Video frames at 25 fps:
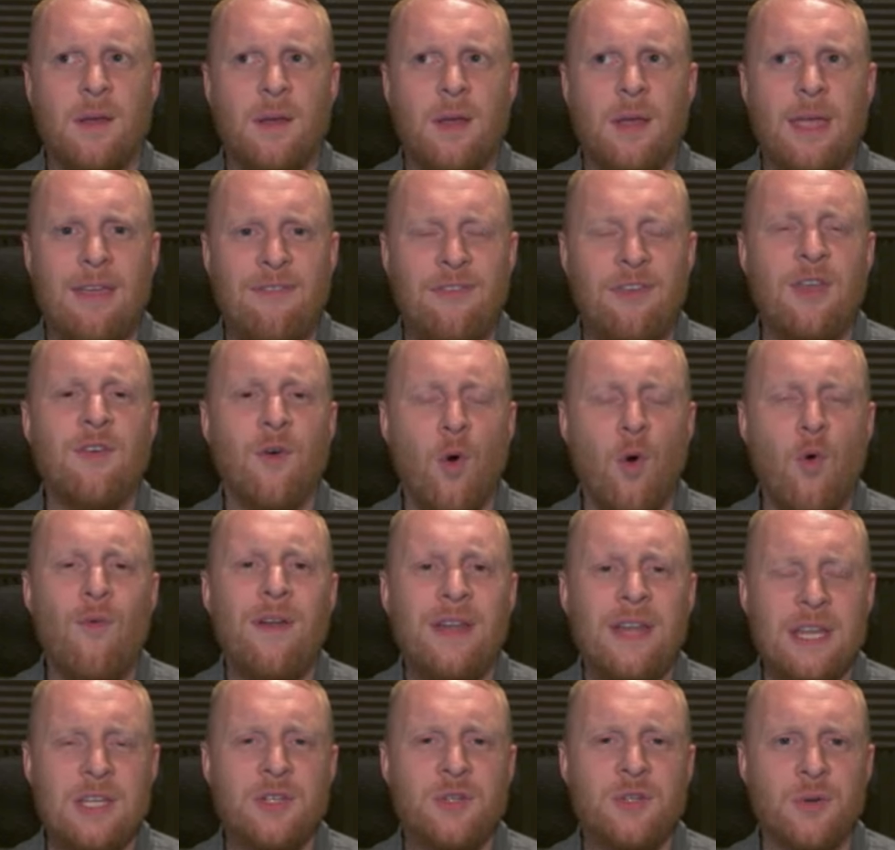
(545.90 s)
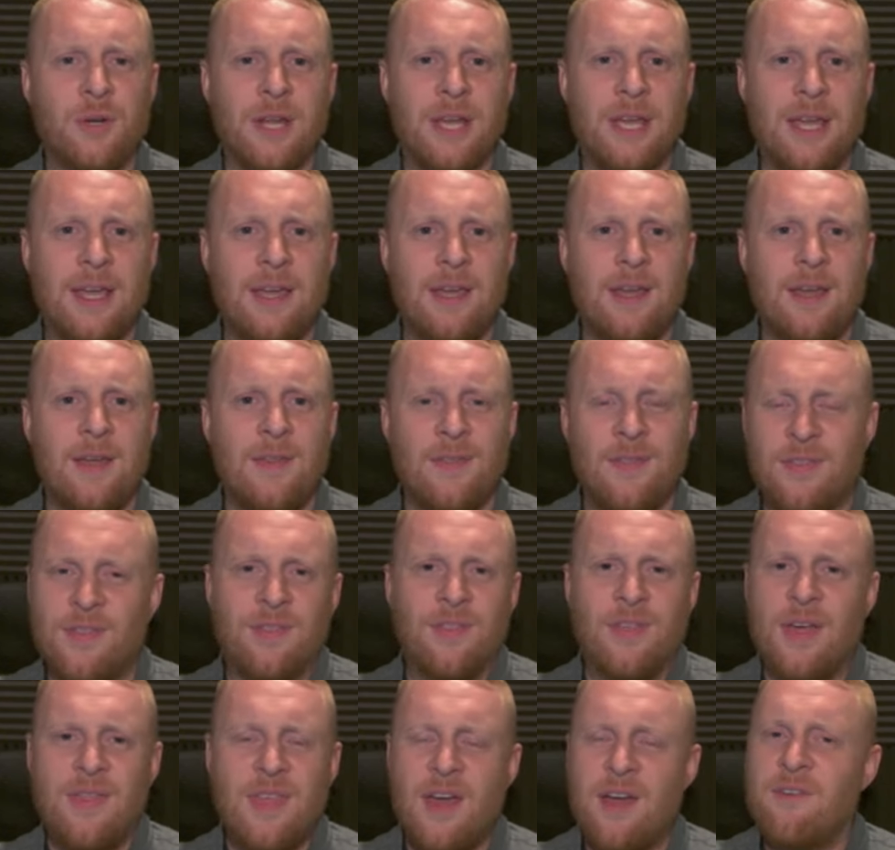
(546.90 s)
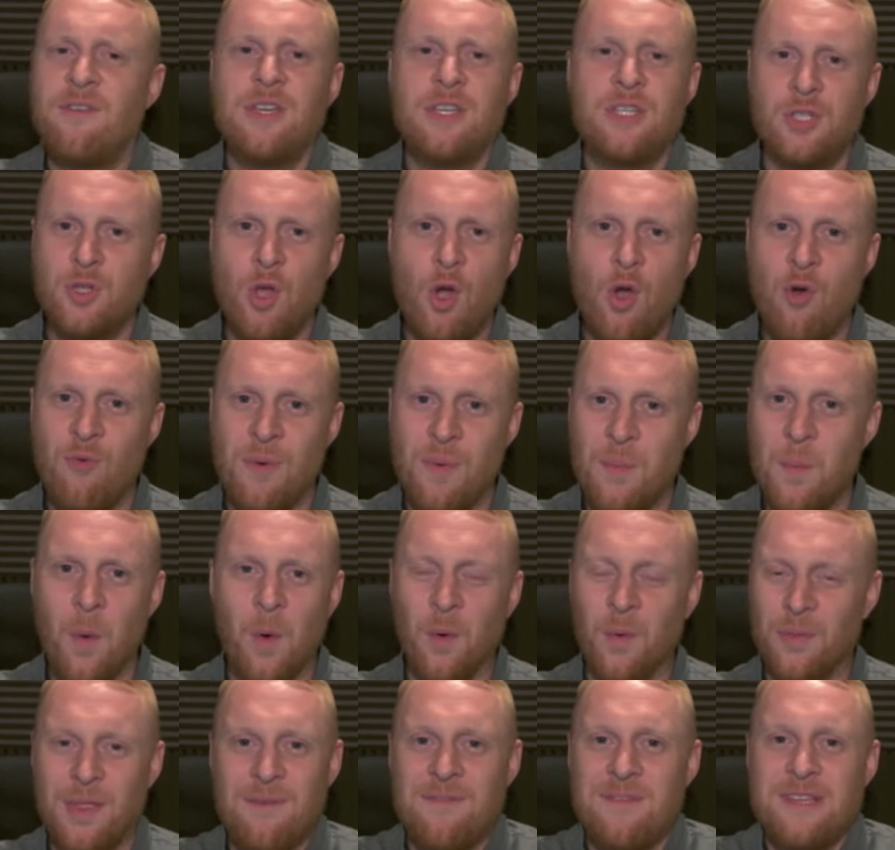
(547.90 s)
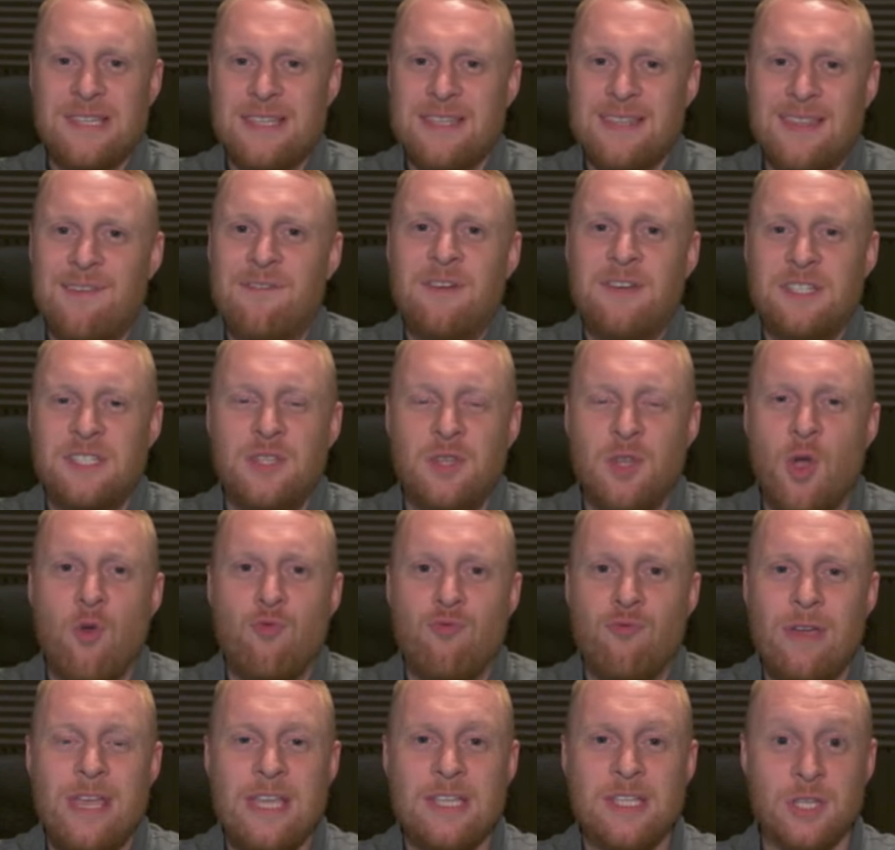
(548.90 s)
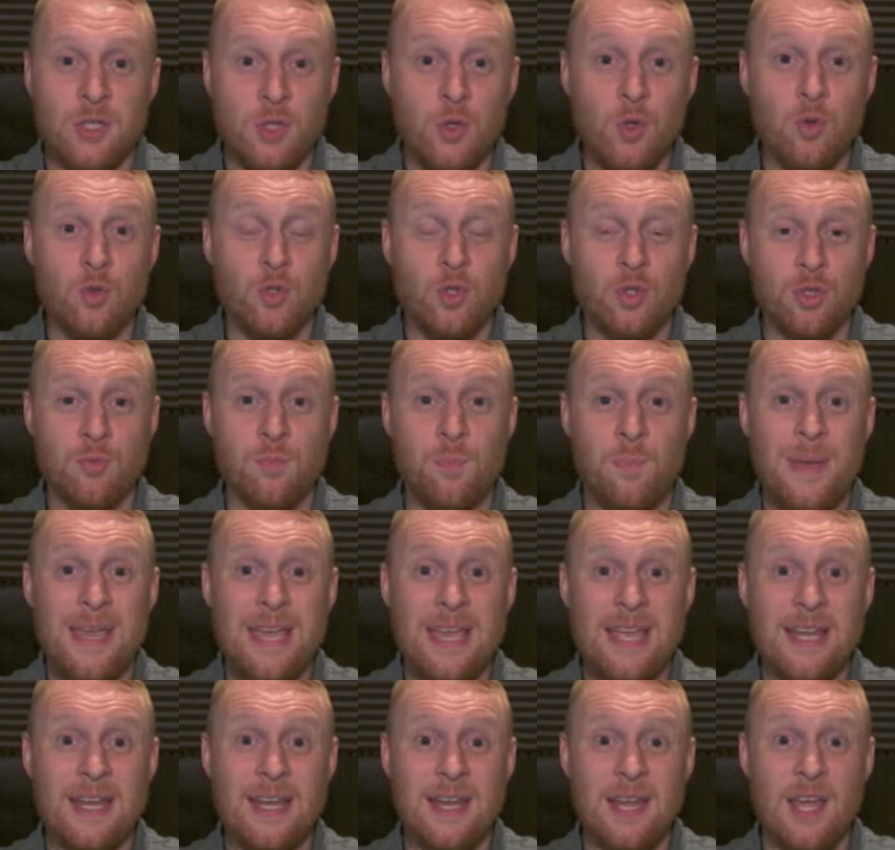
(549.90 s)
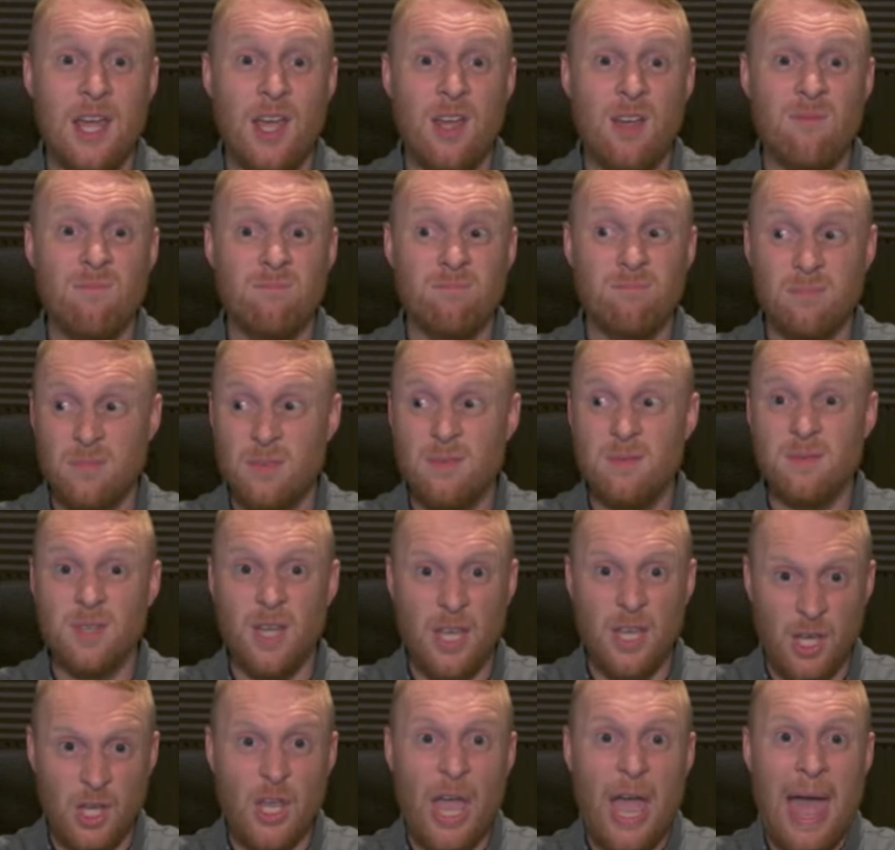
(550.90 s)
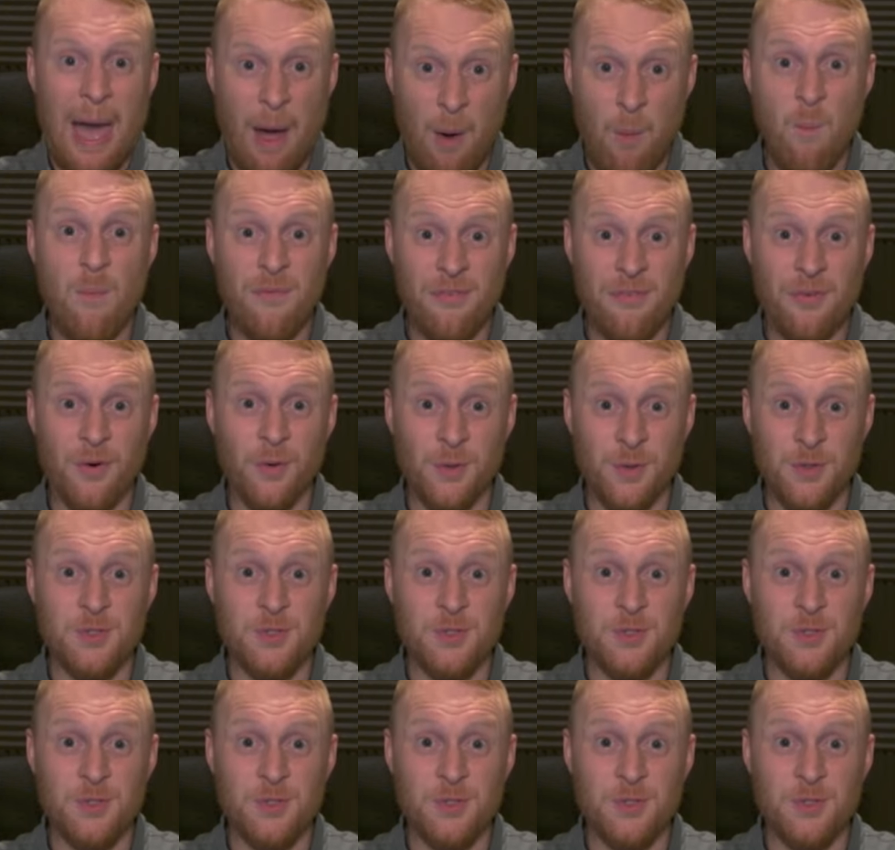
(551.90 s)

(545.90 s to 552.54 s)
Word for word: if you've already done it, then there is no reward. There is there is no reason. You're just being helpful.